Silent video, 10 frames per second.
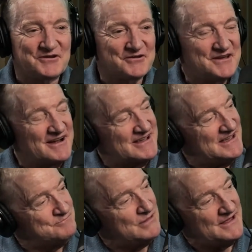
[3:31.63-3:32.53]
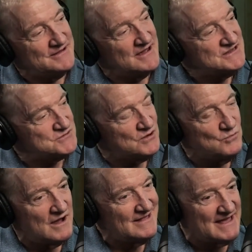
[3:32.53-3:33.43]
You're a young kid, played in high
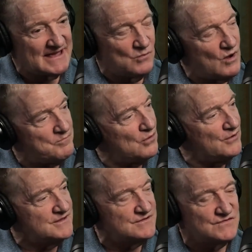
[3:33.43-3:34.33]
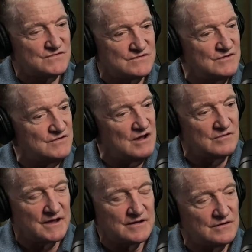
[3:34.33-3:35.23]
school. At what point do you
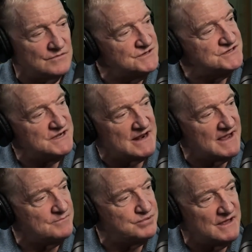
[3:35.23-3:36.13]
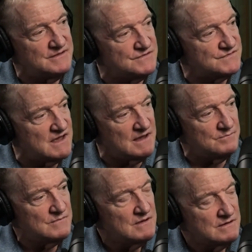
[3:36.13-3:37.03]
go like, holy shit, I could play this
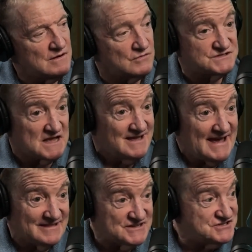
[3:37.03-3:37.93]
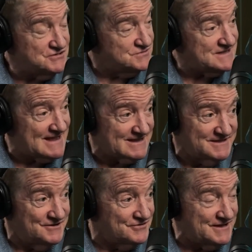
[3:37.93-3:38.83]
game? Because LSU is not the
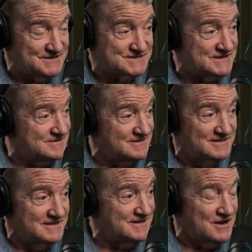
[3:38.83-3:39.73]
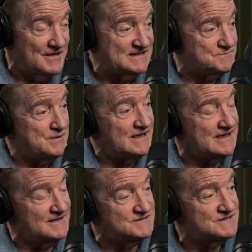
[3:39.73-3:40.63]
little kids. That's the big
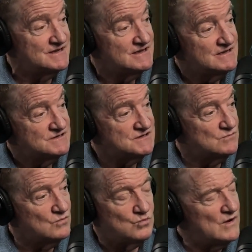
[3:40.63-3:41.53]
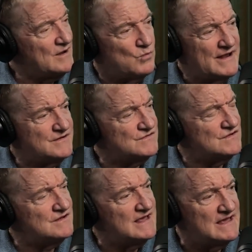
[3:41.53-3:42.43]
kids. So when does
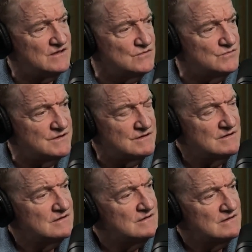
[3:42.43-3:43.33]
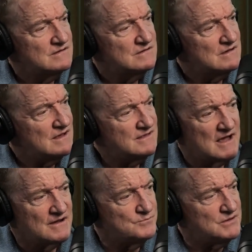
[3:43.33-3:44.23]
it hit you that I
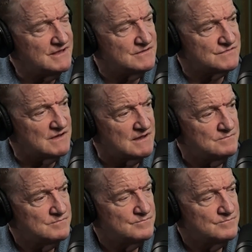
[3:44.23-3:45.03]
think I could play this game?